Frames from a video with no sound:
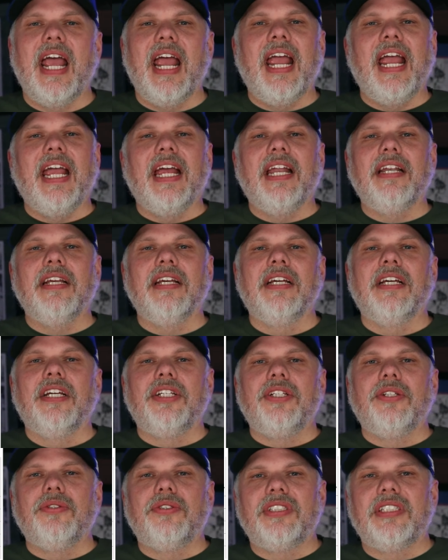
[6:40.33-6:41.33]
and
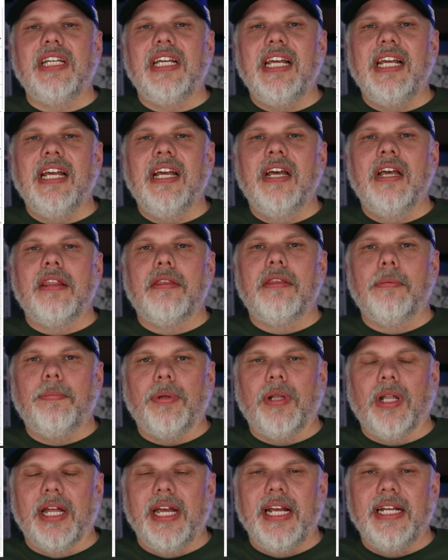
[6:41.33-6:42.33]
you see the
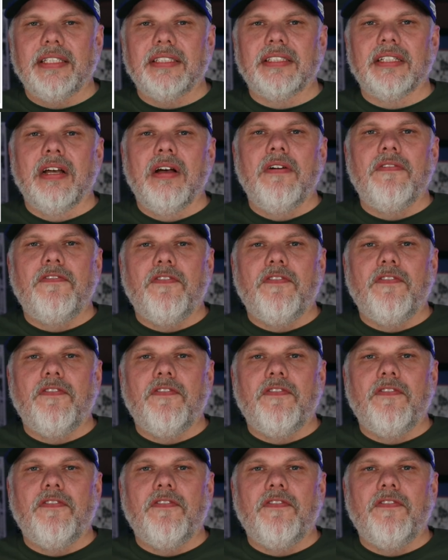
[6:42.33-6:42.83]
plates